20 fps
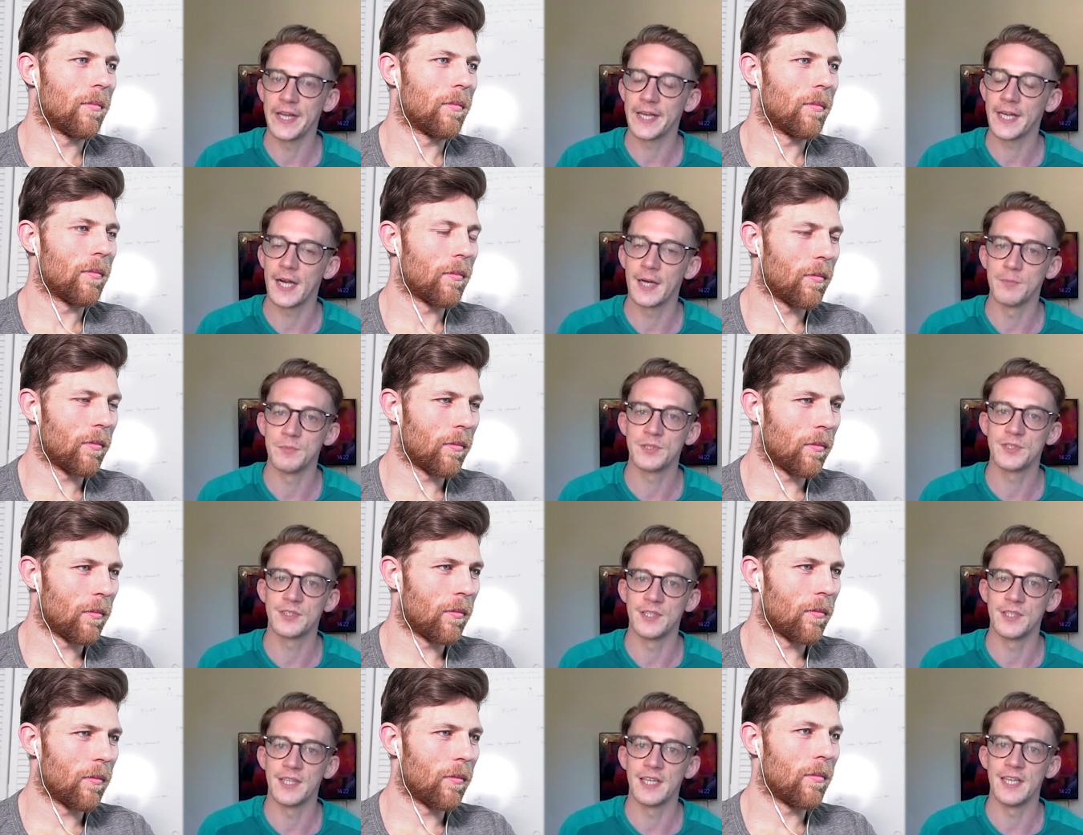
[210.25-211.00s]
Speaker 1: comes to,
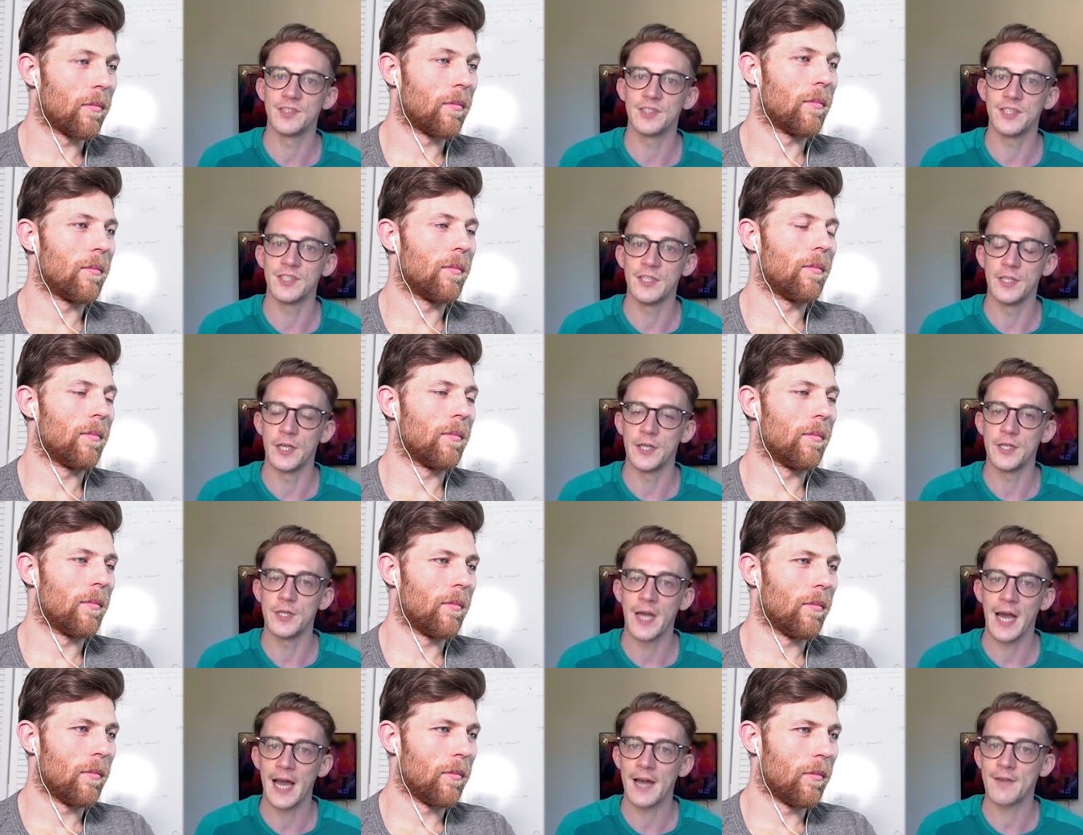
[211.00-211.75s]
you know, you
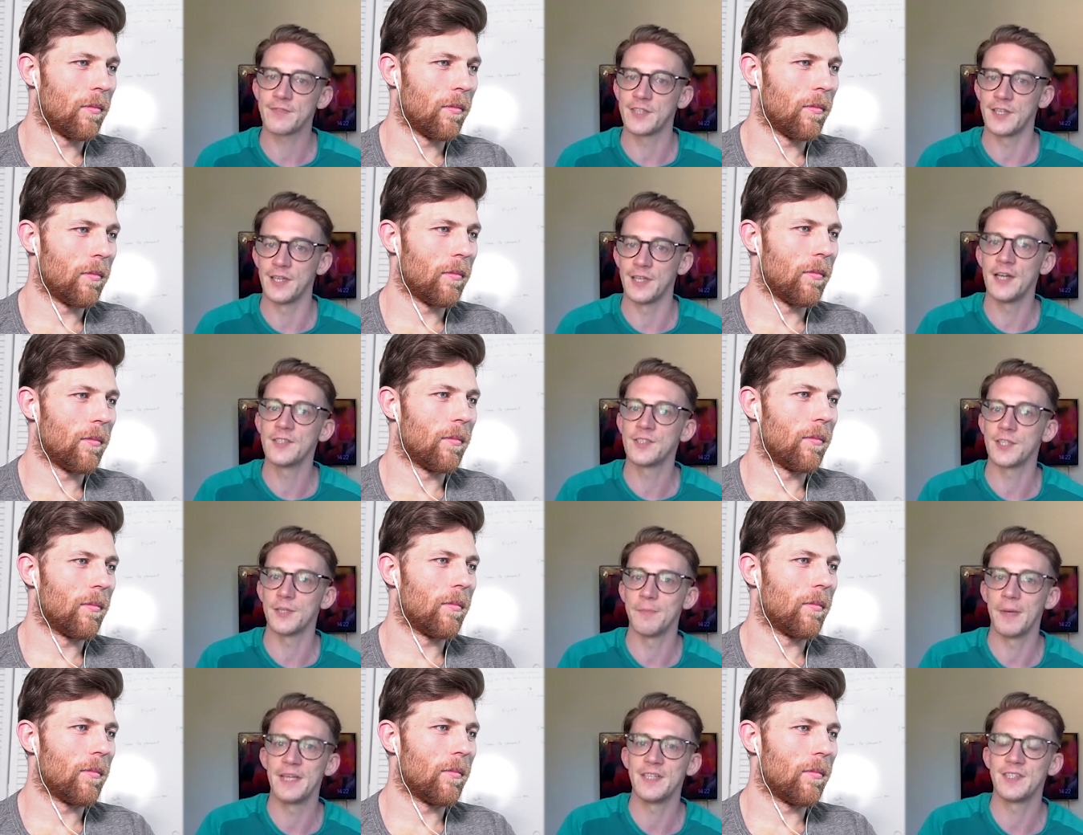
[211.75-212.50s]
have to learn to
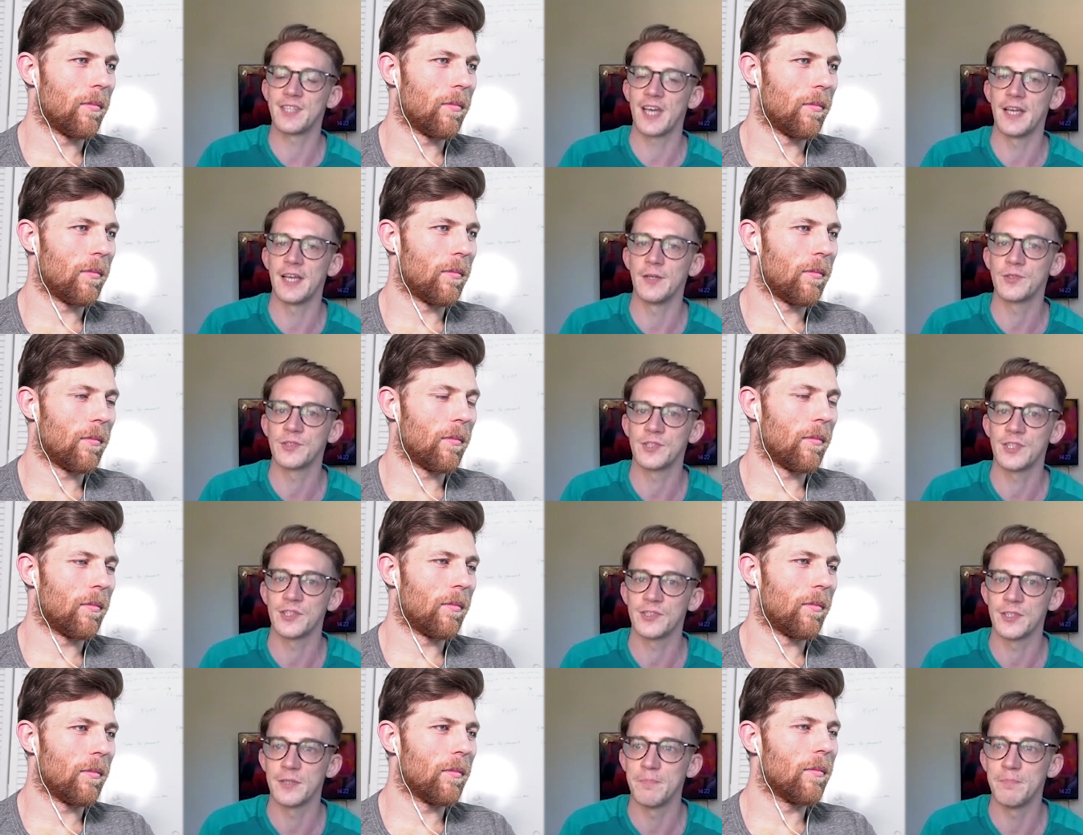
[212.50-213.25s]
maintain your
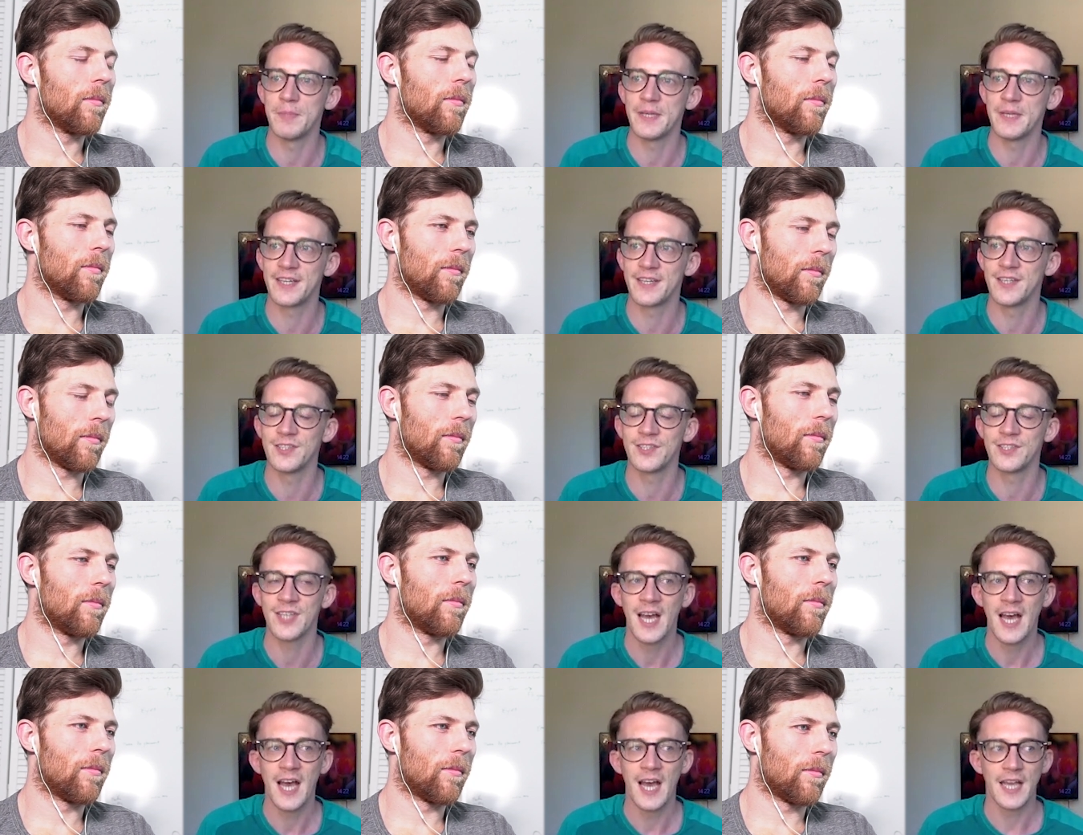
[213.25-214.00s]
system, because,
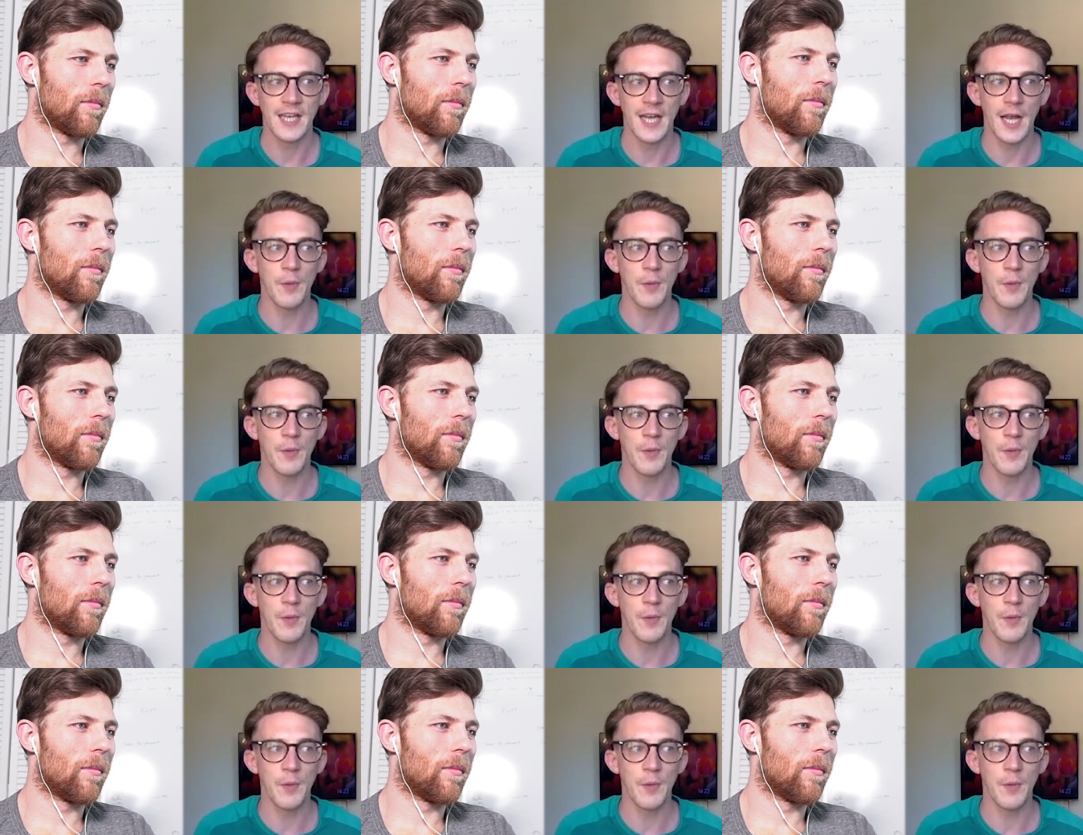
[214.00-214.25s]
you know,